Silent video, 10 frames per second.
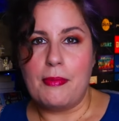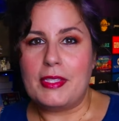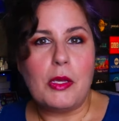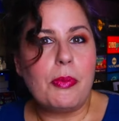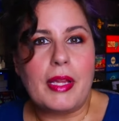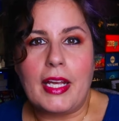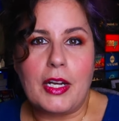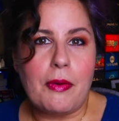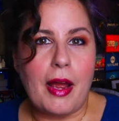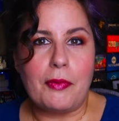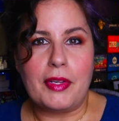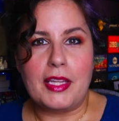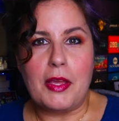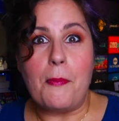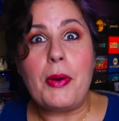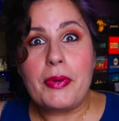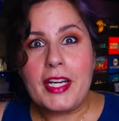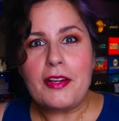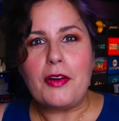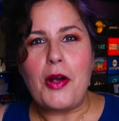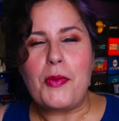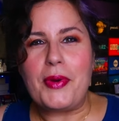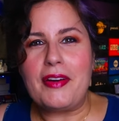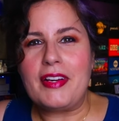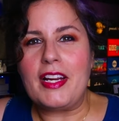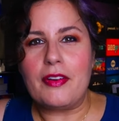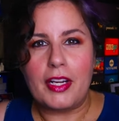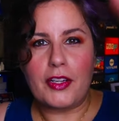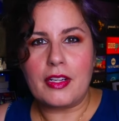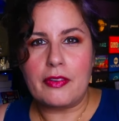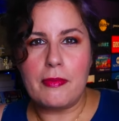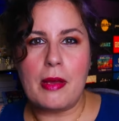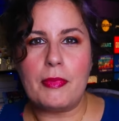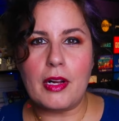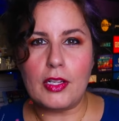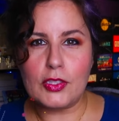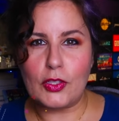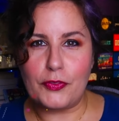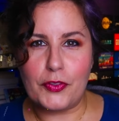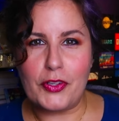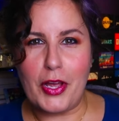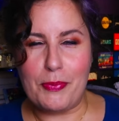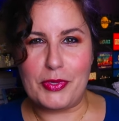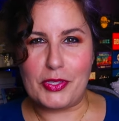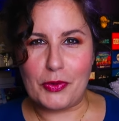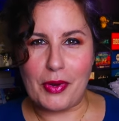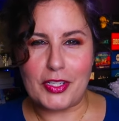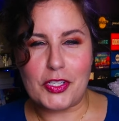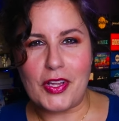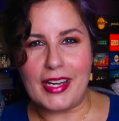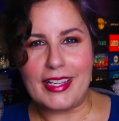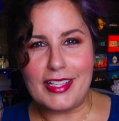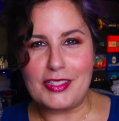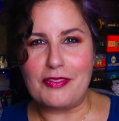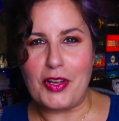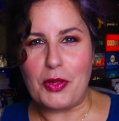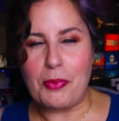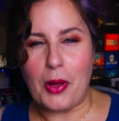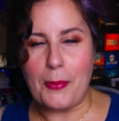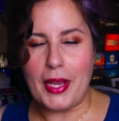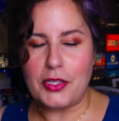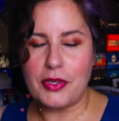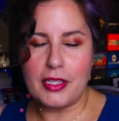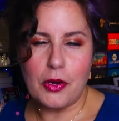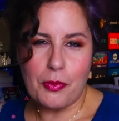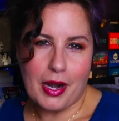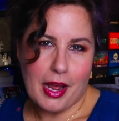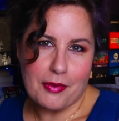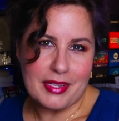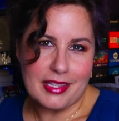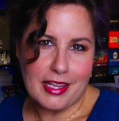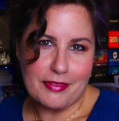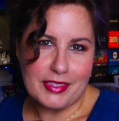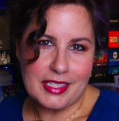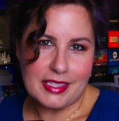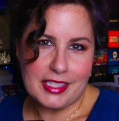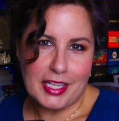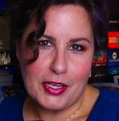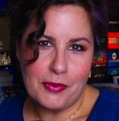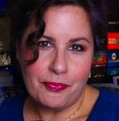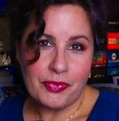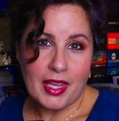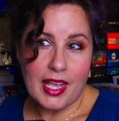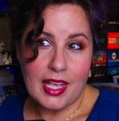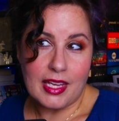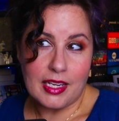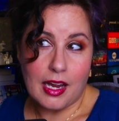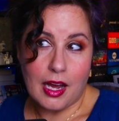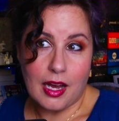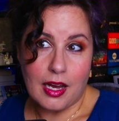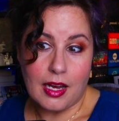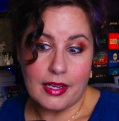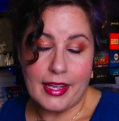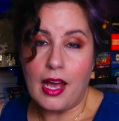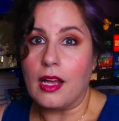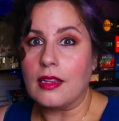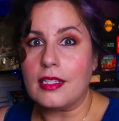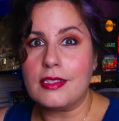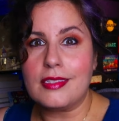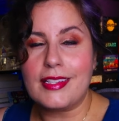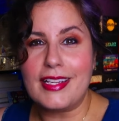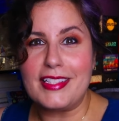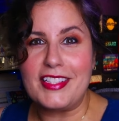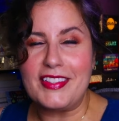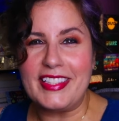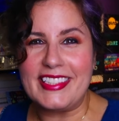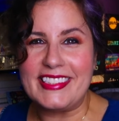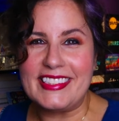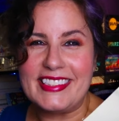Still playing around with it, but we're here, and you're gonna remember also full episode watch along is available on Patreon, where I would love to see you. And yeah, let's just get to it.